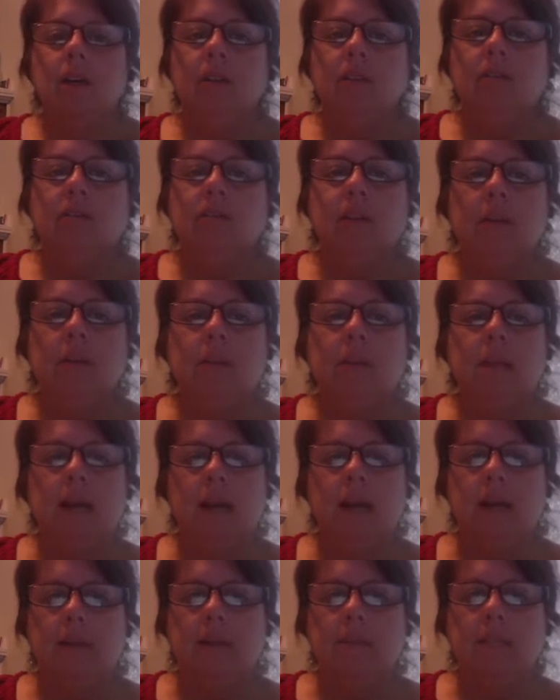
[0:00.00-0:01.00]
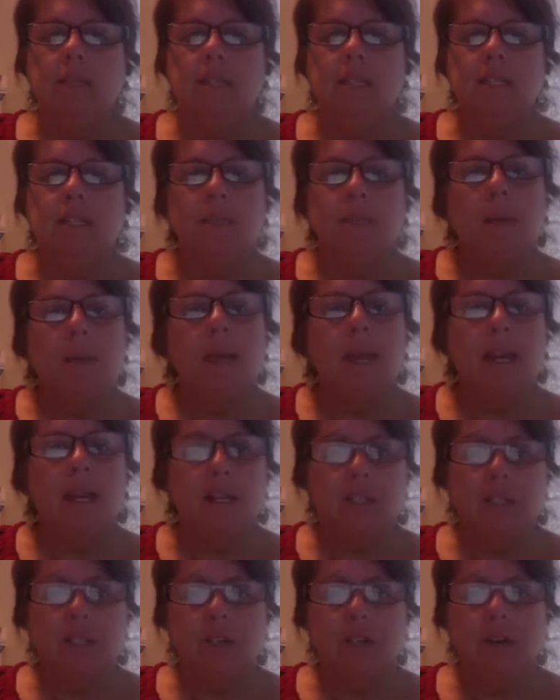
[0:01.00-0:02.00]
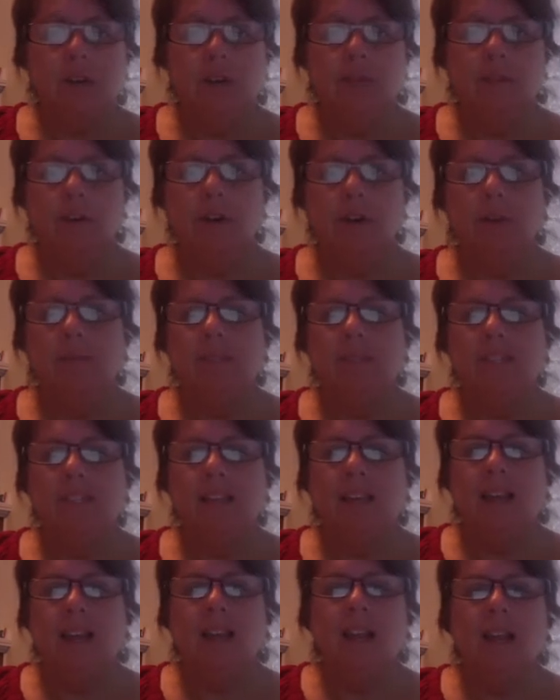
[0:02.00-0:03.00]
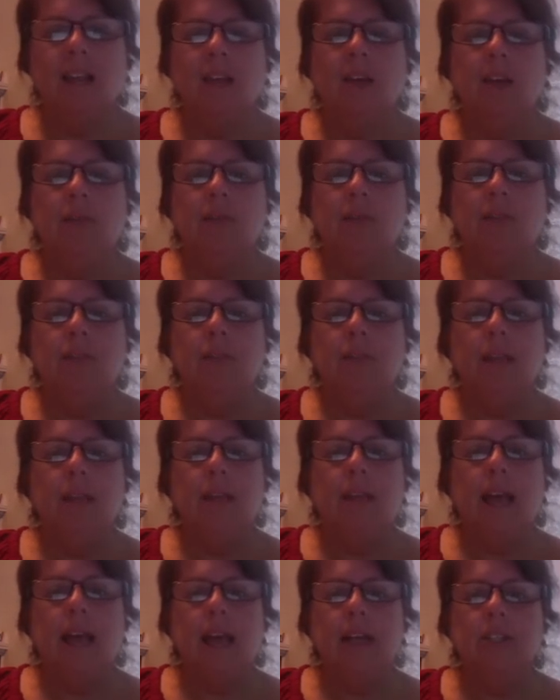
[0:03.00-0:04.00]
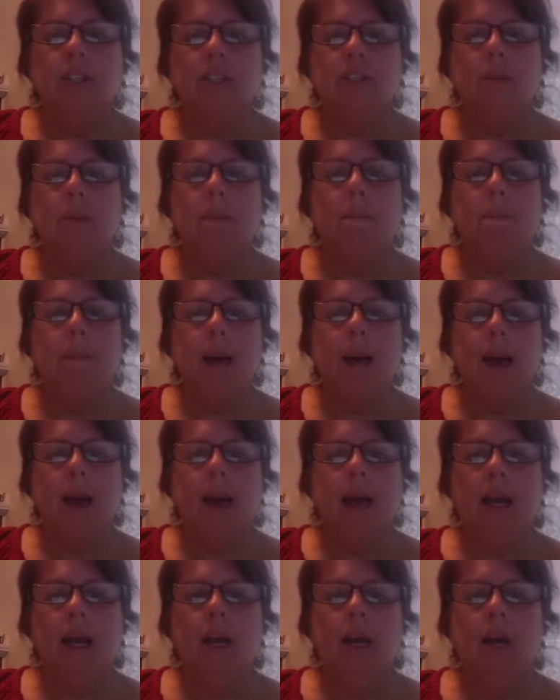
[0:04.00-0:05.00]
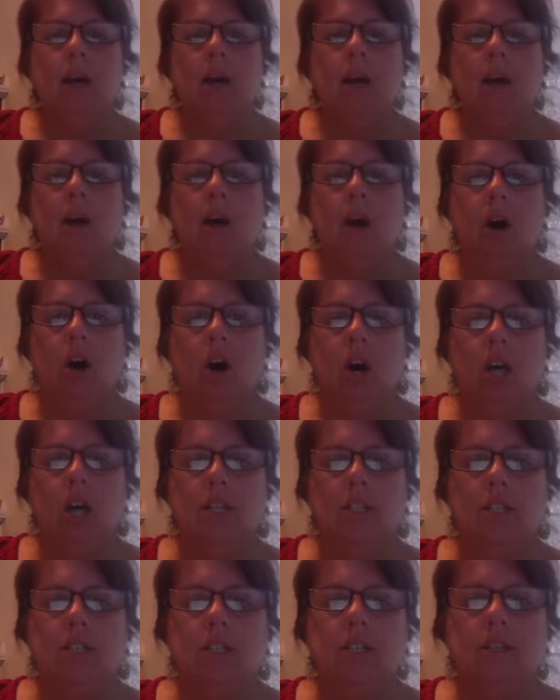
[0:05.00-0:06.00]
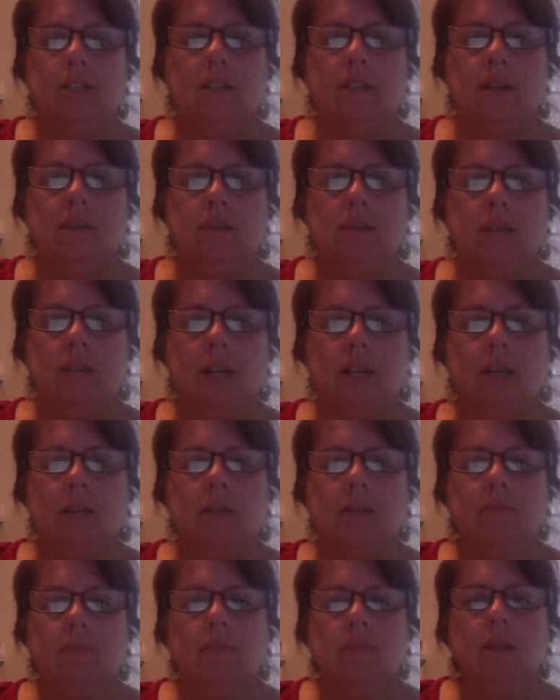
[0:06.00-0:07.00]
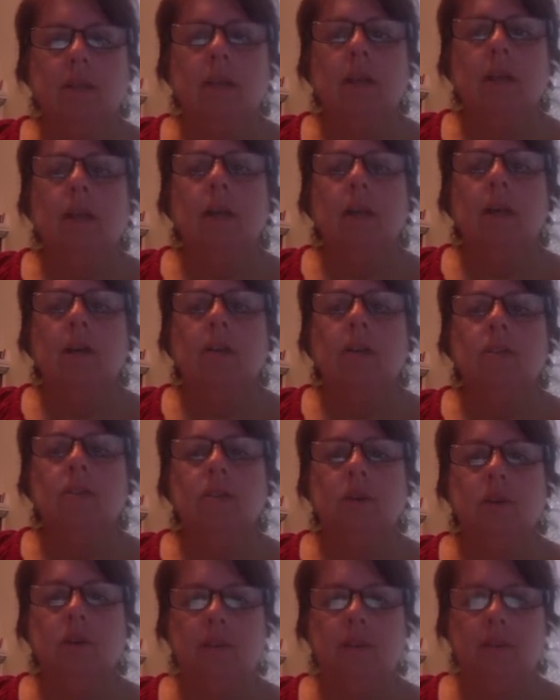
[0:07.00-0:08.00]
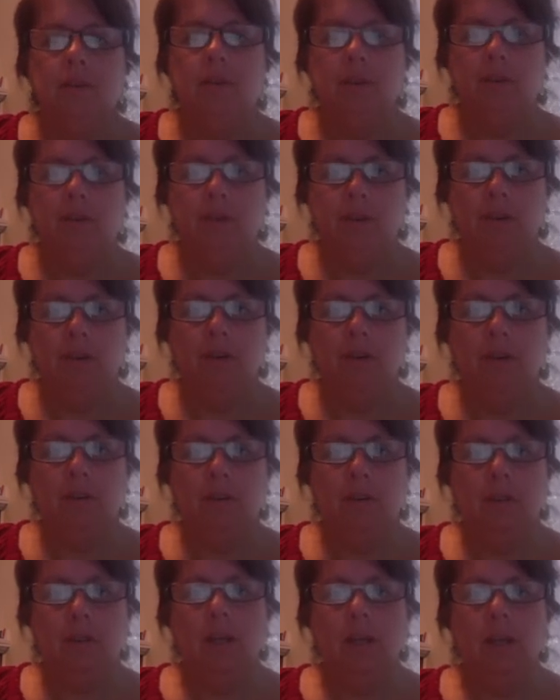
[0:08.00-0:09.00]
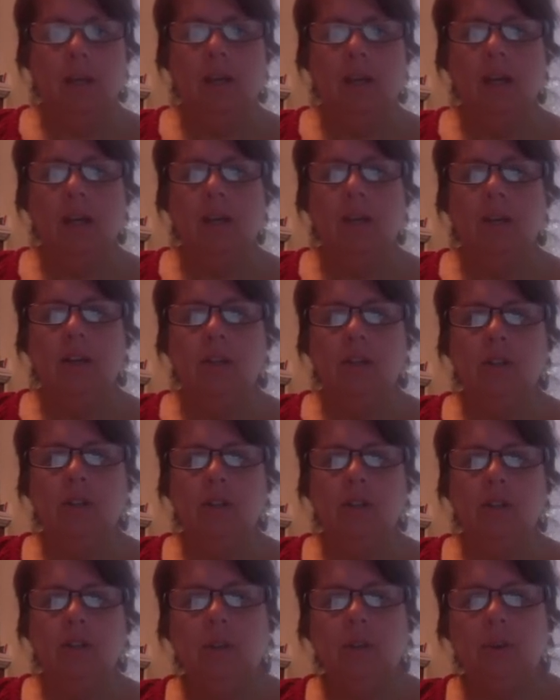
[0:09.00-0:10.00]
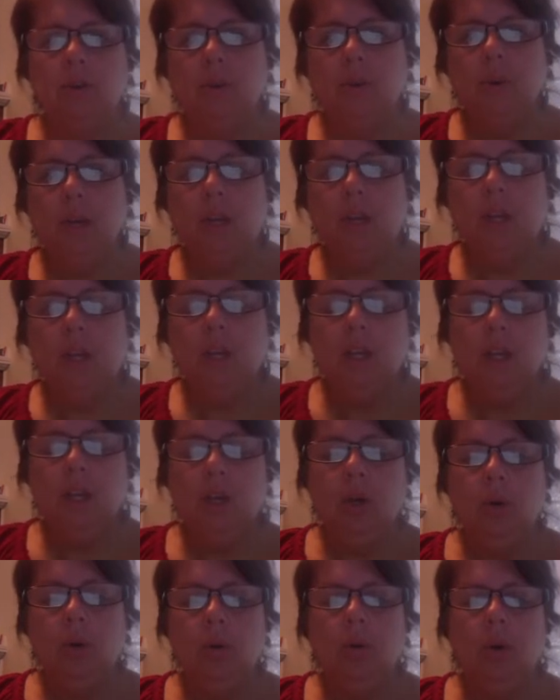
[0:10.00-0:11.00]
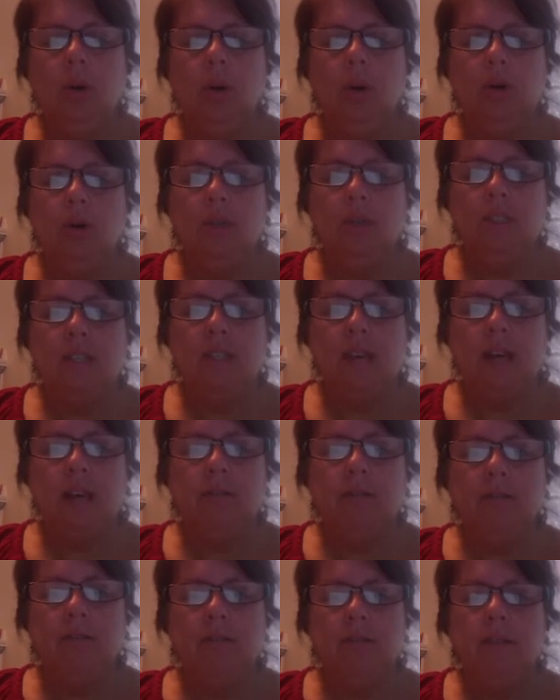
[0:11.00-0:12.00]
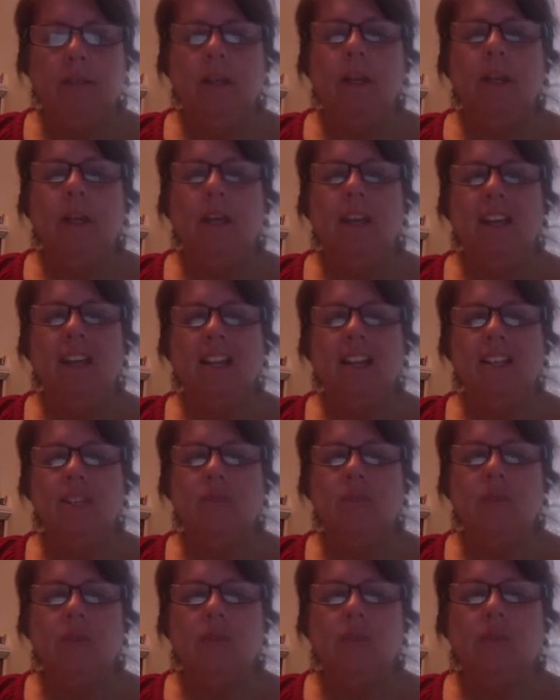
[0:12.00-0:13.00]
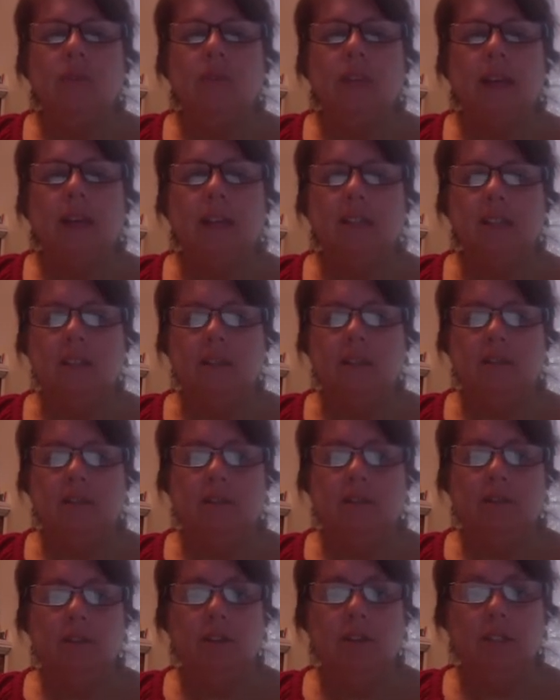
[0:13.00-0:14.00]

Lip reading: Sometimes in Spanish there are verbs that reflect action back onto the subject. So if it refers to you or yourself, it is reflexive. For